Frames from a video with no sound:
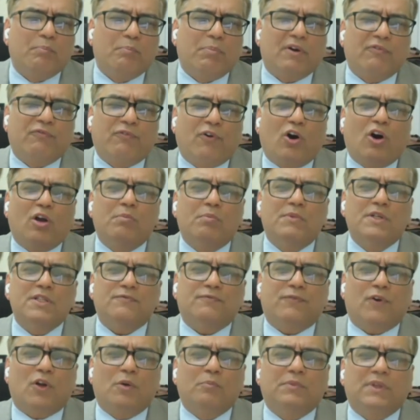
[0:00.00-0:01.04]
performance
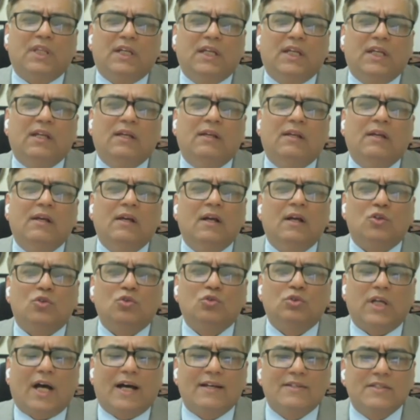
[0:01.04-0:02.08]
from 3
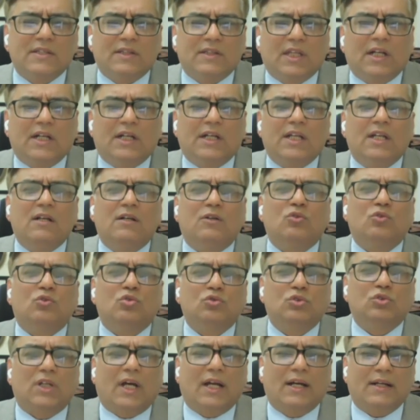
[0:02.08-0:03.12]
2013 to
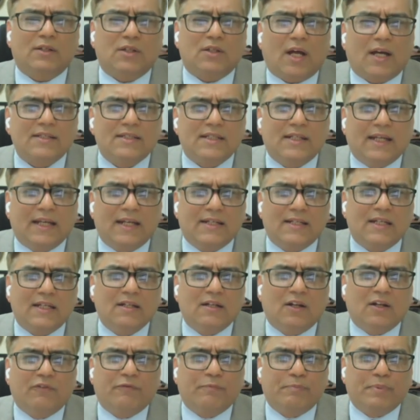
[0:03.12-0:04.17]

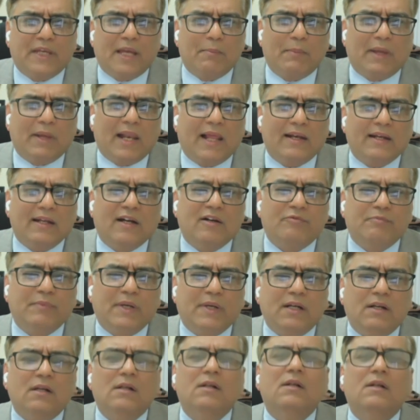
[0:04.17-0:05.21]
2018 of pmln
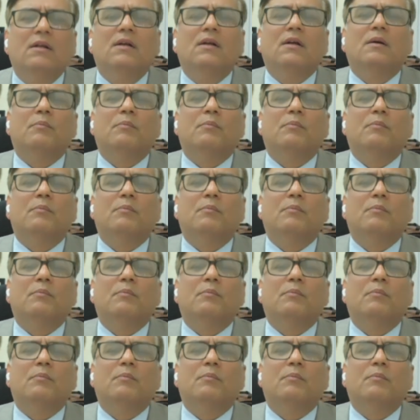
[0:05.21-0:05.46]
government mm.